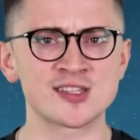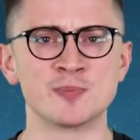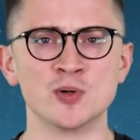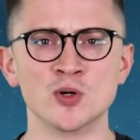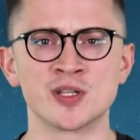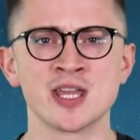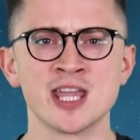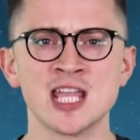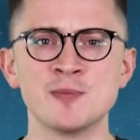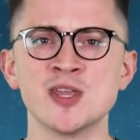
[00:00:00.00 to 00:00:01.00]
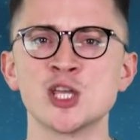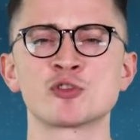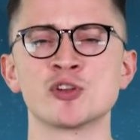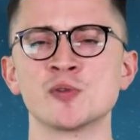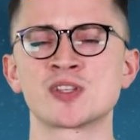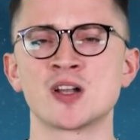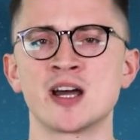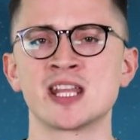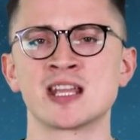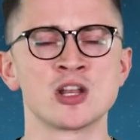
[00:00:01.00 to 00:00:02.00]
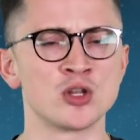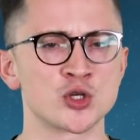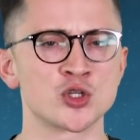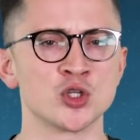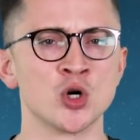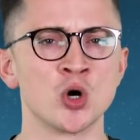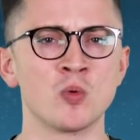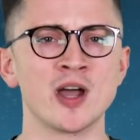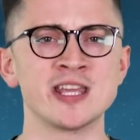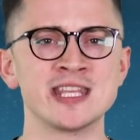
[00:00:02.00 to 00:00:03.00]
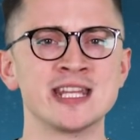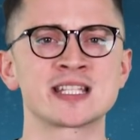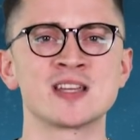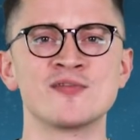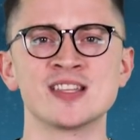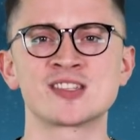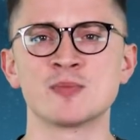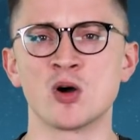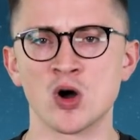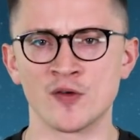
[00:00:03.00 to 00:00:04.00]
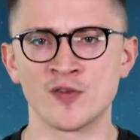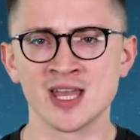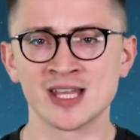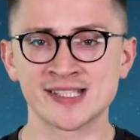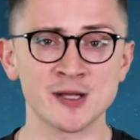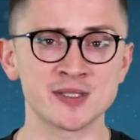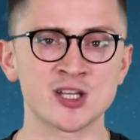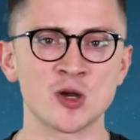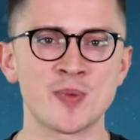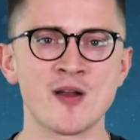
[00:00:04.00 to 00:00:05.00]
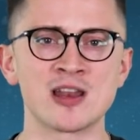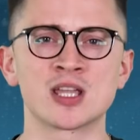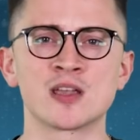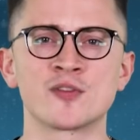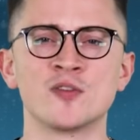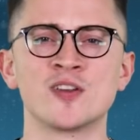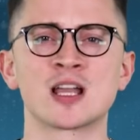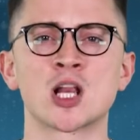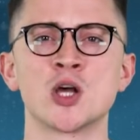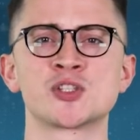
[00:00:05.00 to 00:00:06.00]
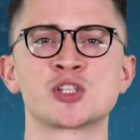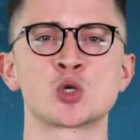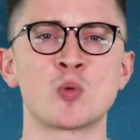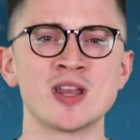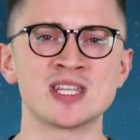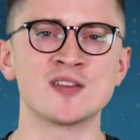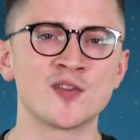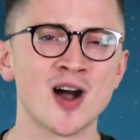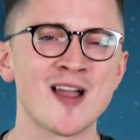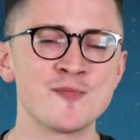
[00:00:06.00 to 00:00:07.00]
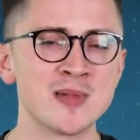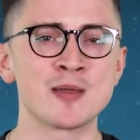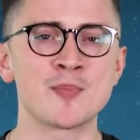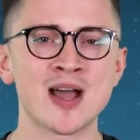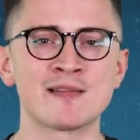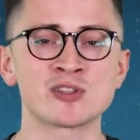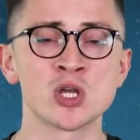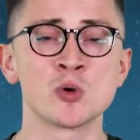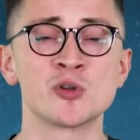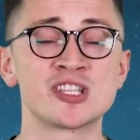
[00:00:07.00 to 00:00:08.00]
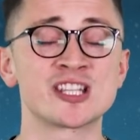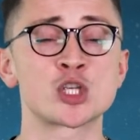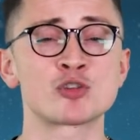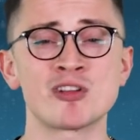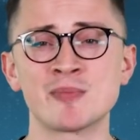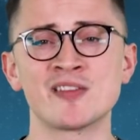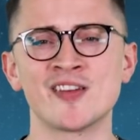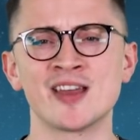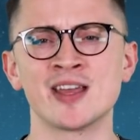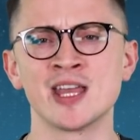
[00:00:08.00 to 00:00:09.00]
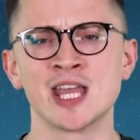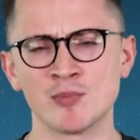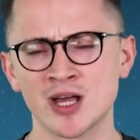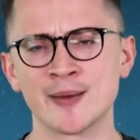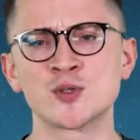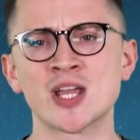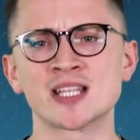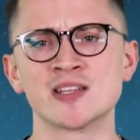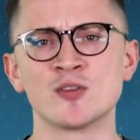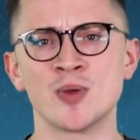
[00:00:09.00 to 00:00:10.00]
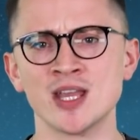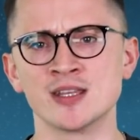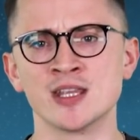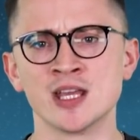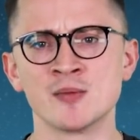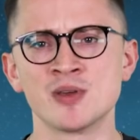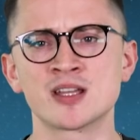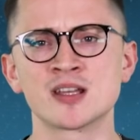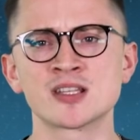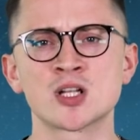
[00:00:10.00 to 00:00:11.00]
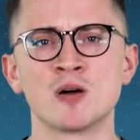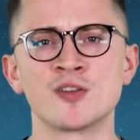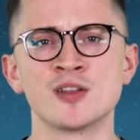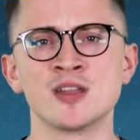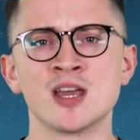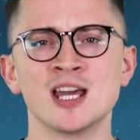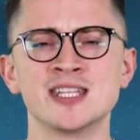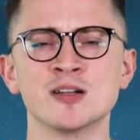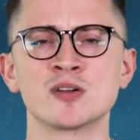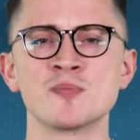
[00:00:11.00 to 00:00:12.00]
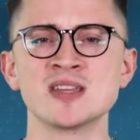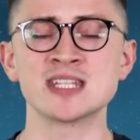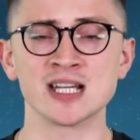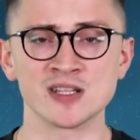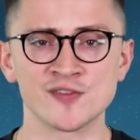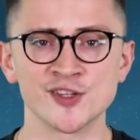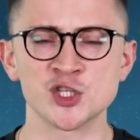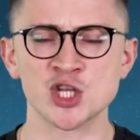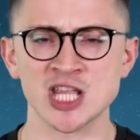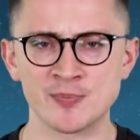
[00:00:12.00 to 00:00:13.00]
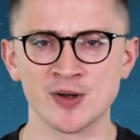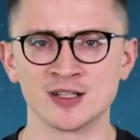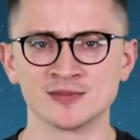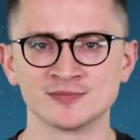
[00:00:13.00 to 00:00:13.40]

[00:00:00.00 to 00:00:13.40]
the board he'd be a shrewd signing, not sure what he needed to convince them of. Celtic are apparently looking for a figure closer to £25 million, which is extremely fair in my objective opinion, but the Gunners are confident a deal can be done for cheaper.